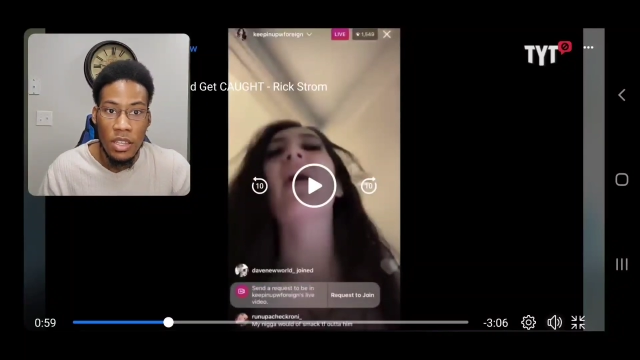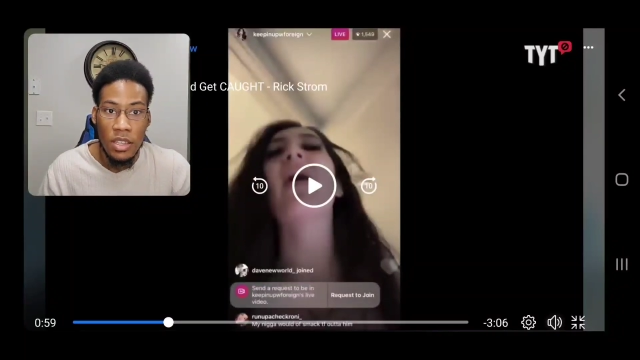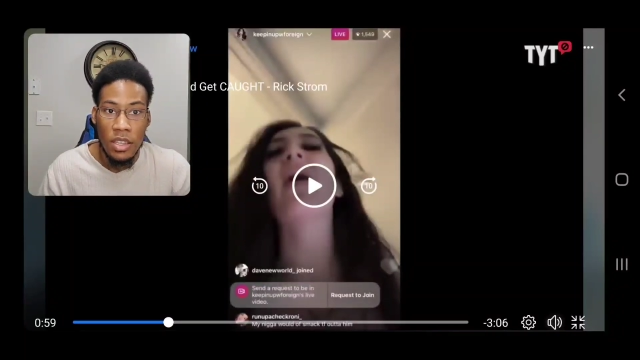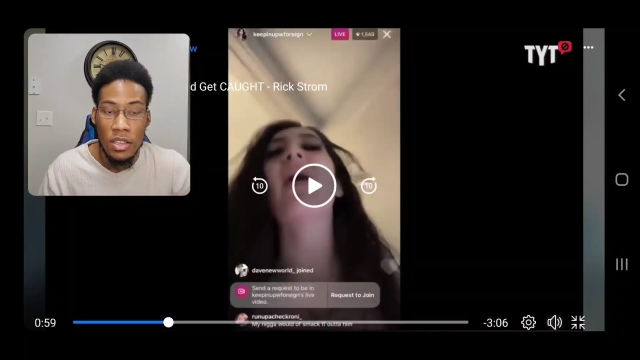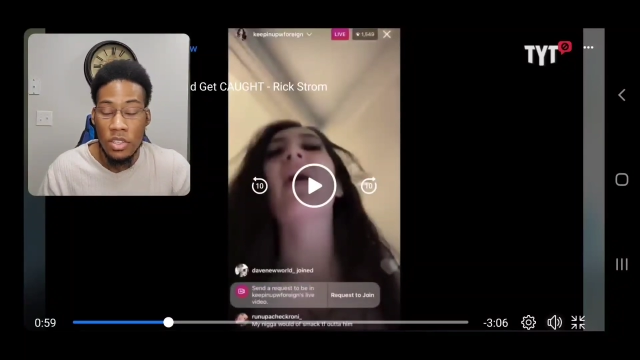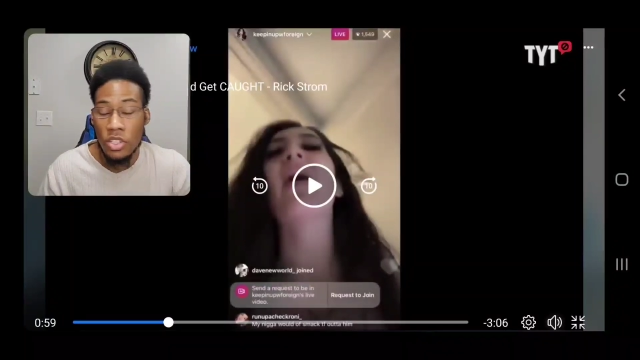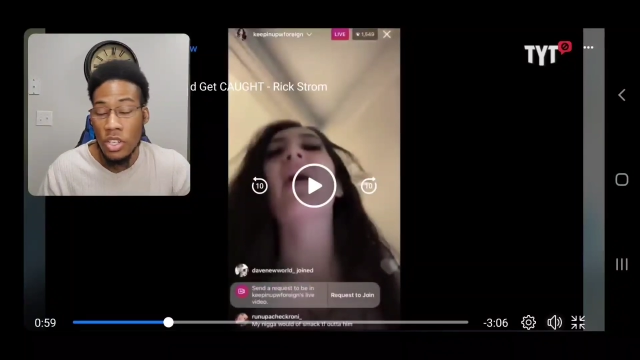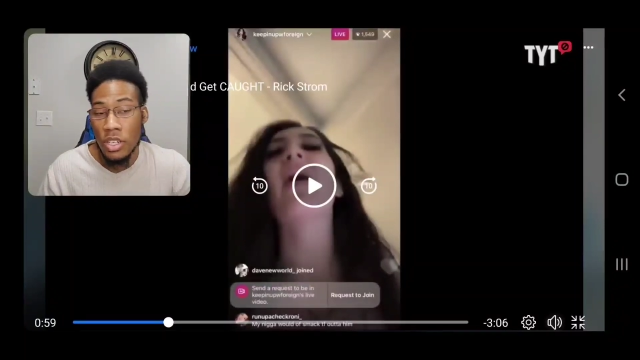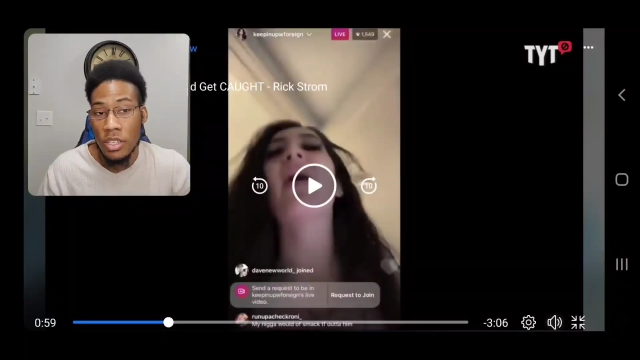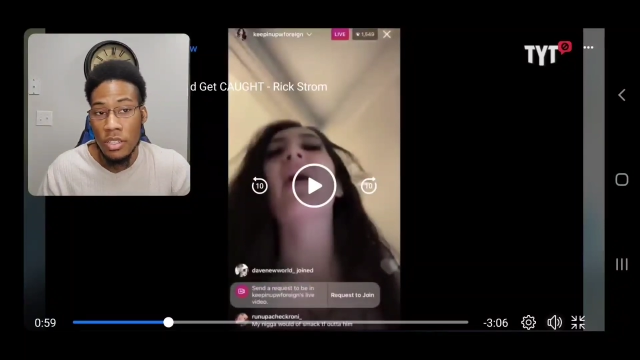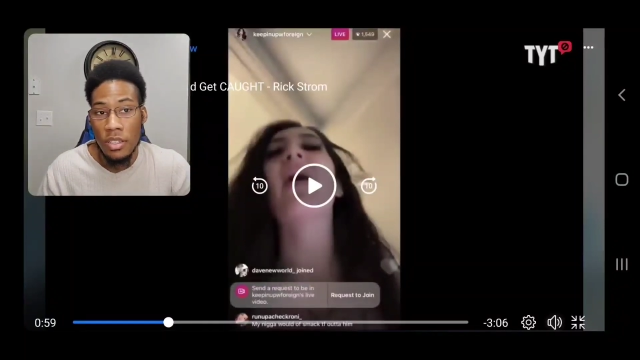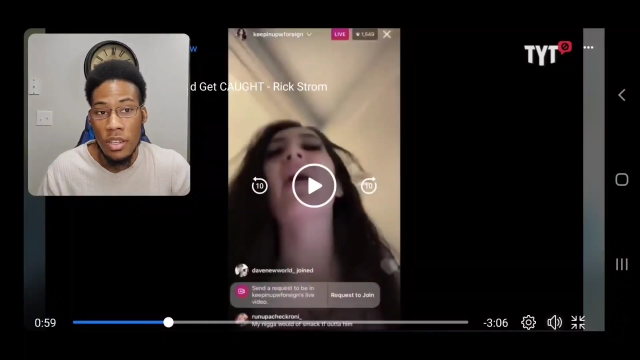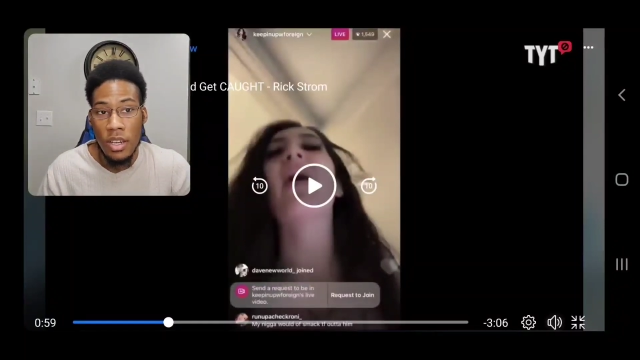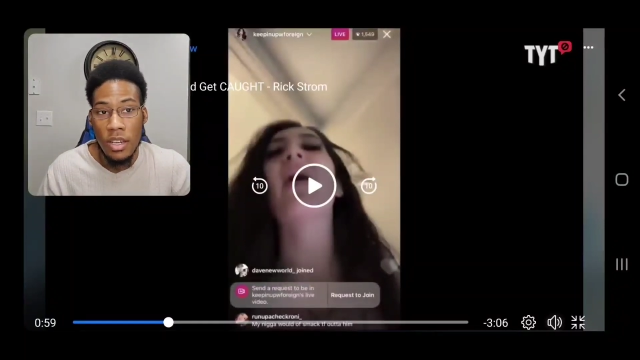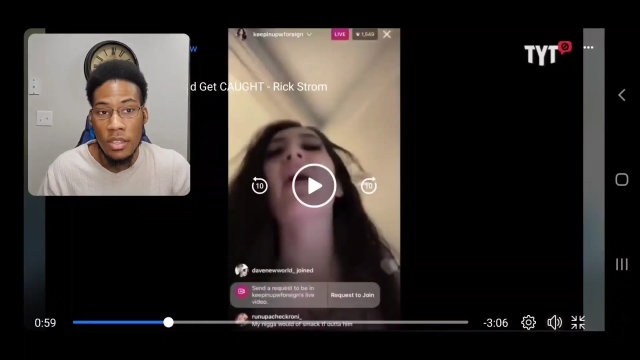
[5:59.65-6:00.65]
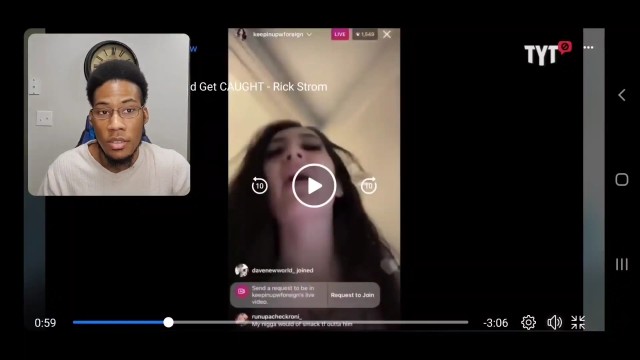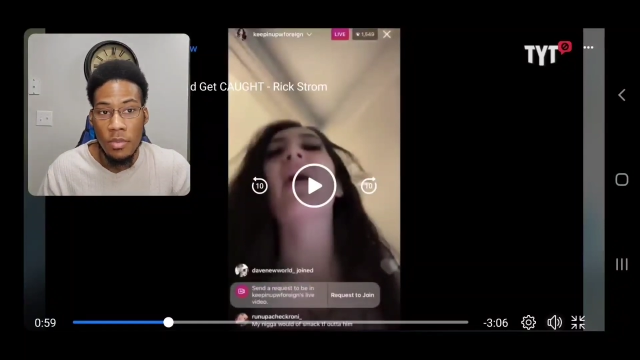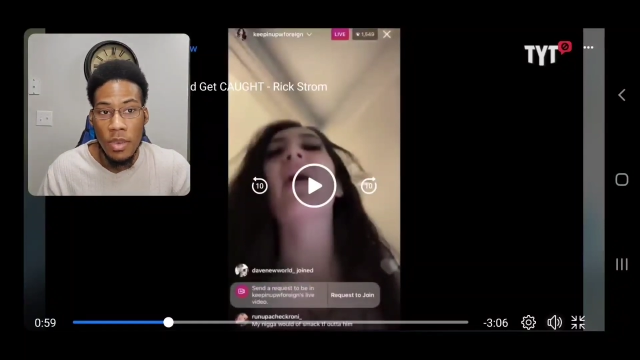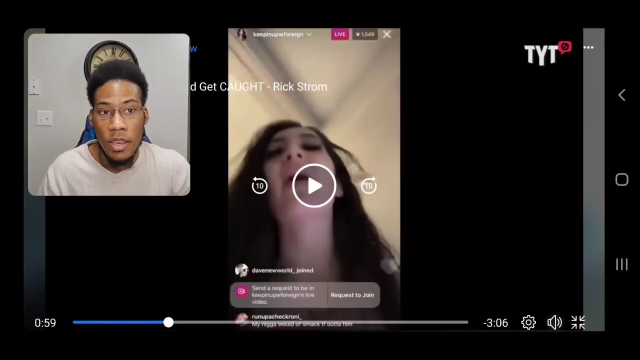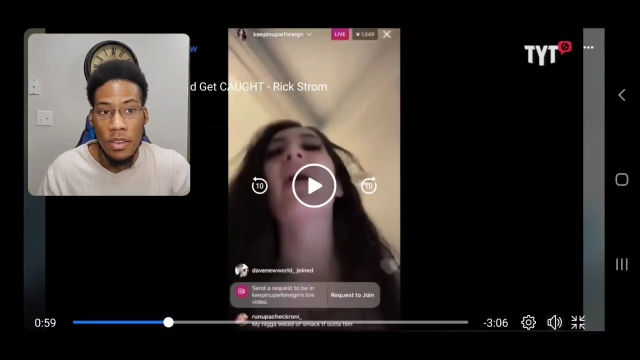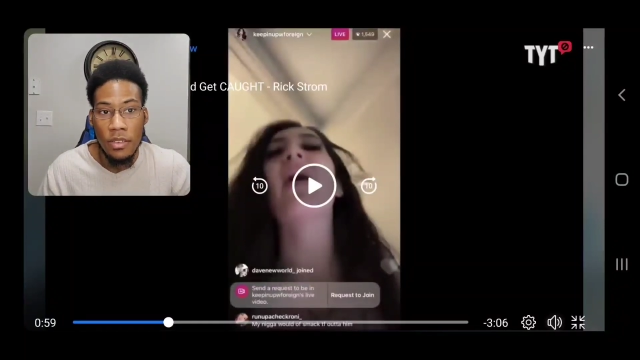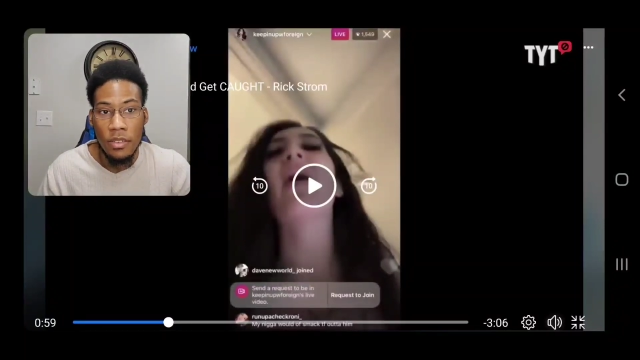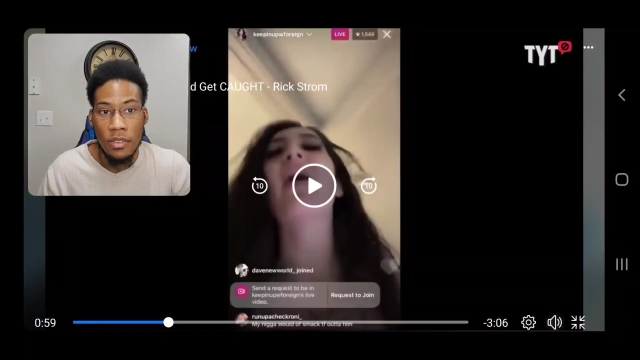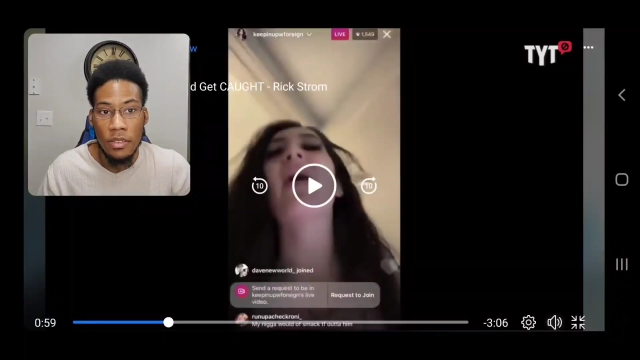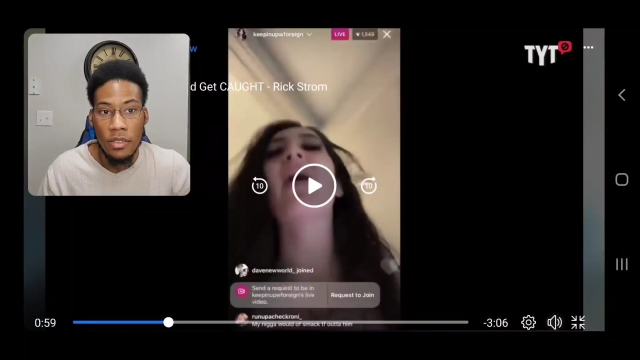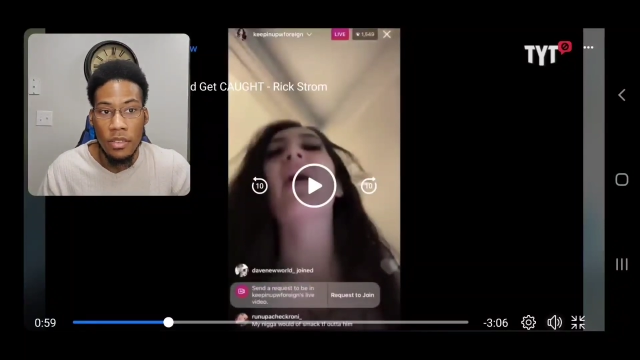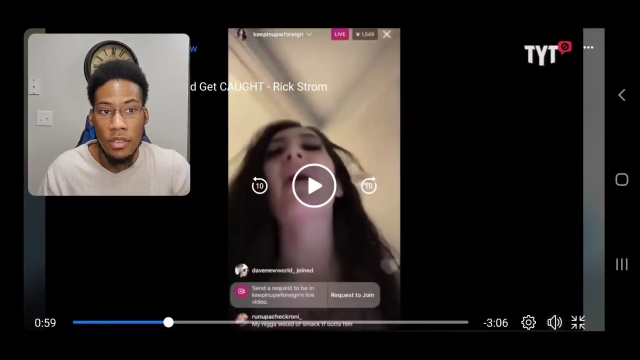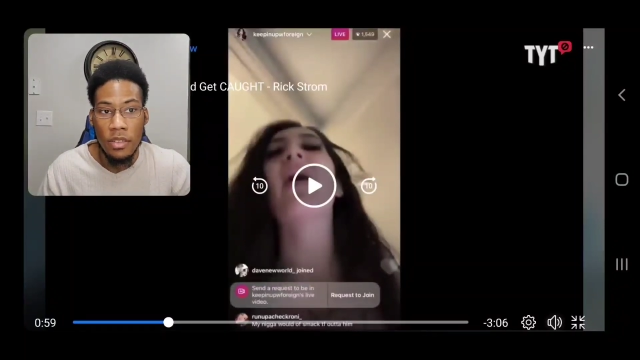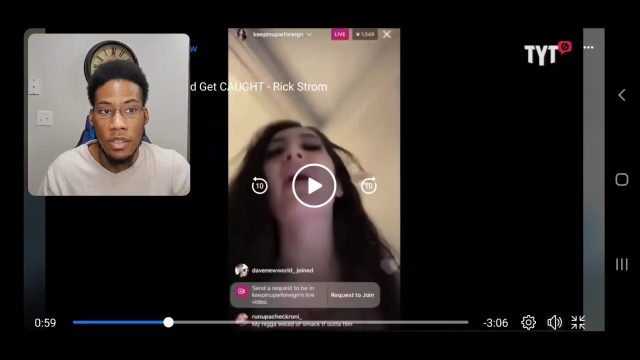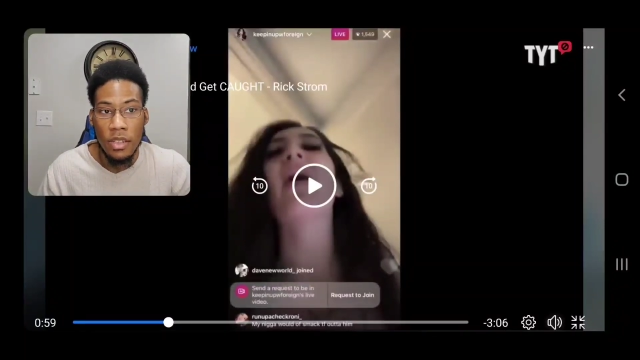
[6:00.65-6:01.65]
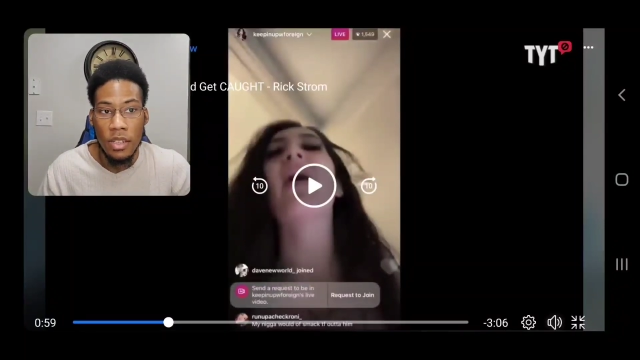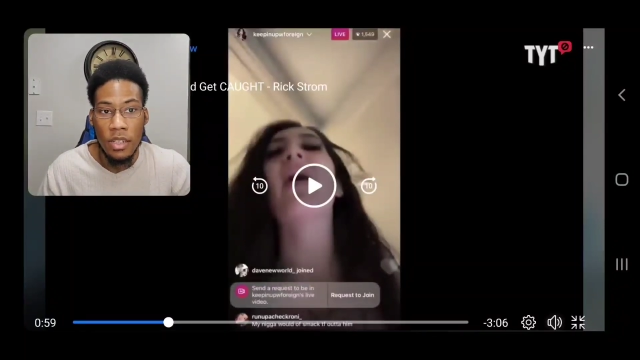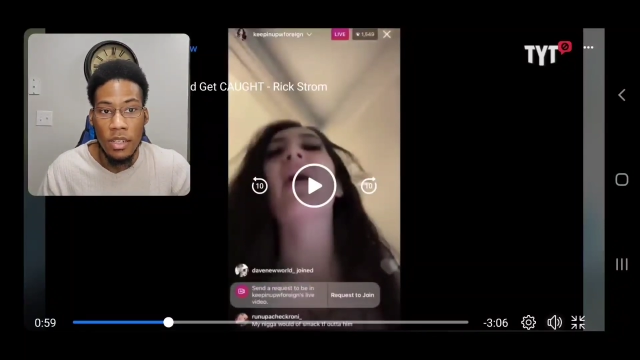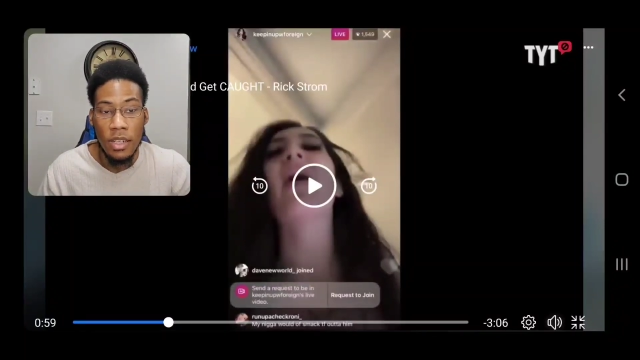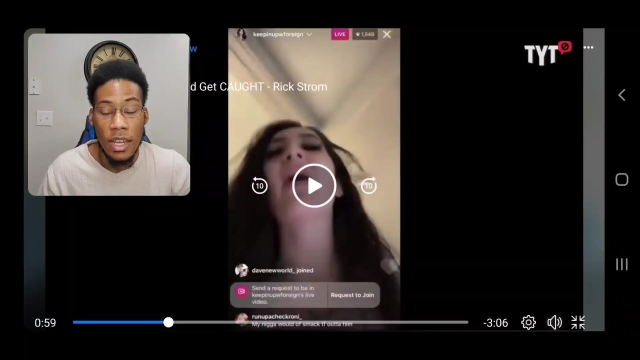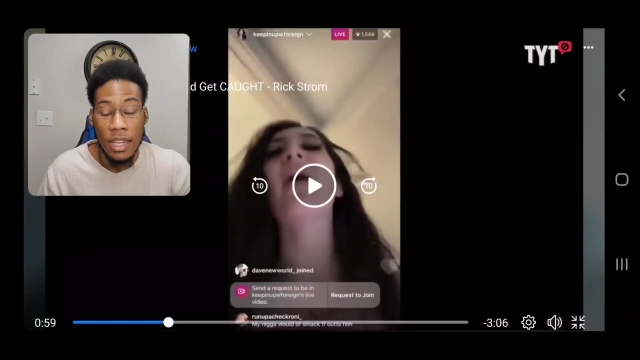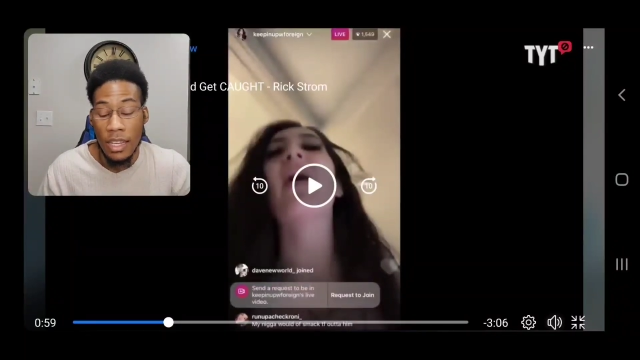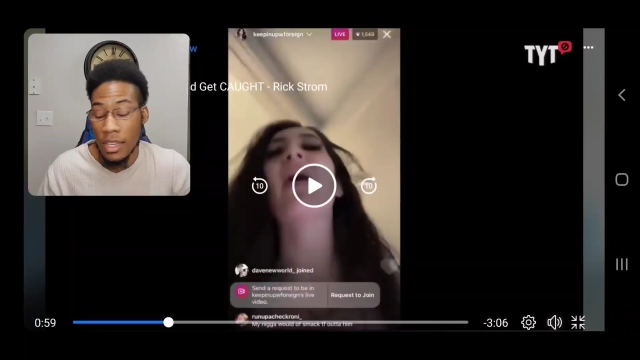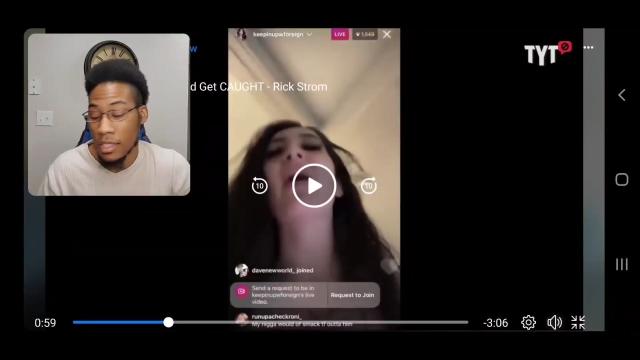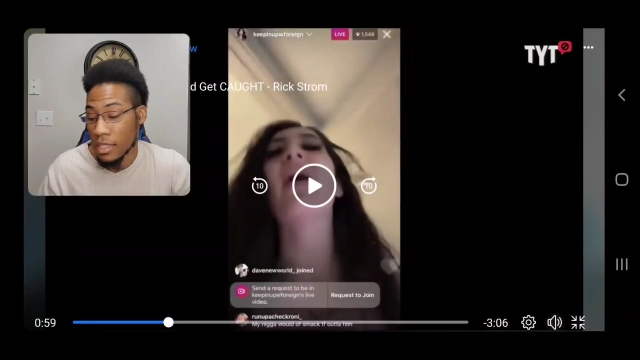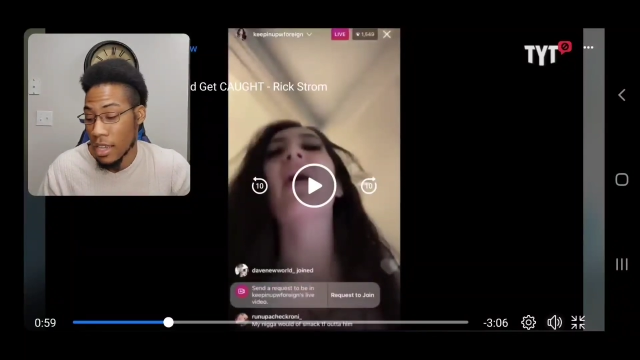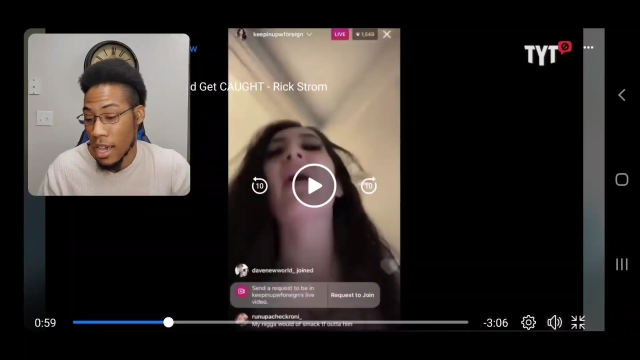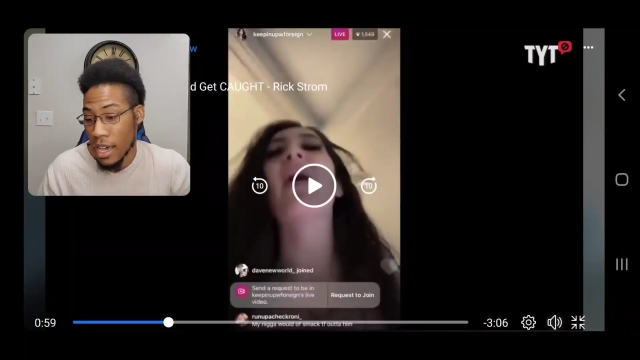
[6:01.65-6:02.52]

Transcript: is nuts, man. Like I said,